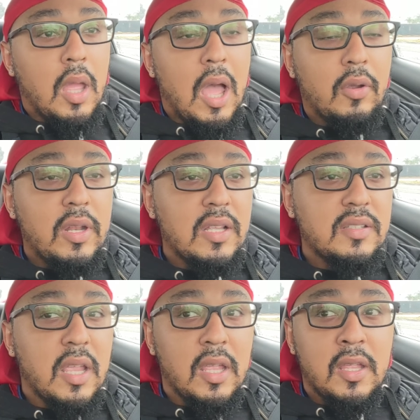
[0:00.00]
how can I
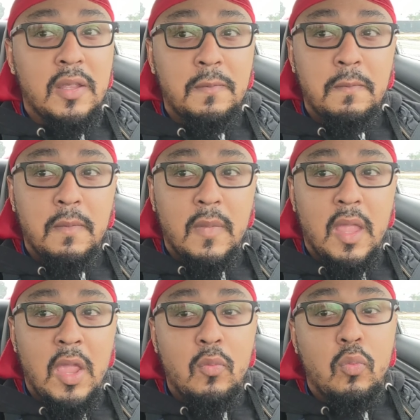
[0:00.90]
say it?
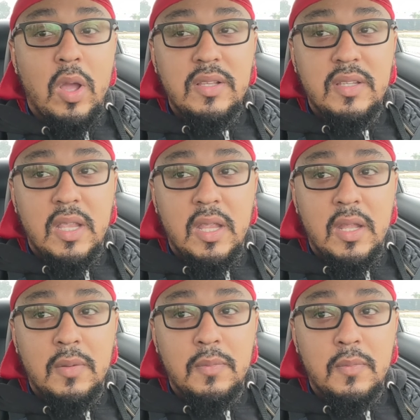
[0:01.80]
It
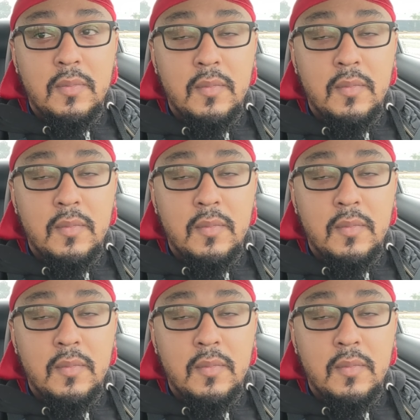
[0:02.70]
wasn't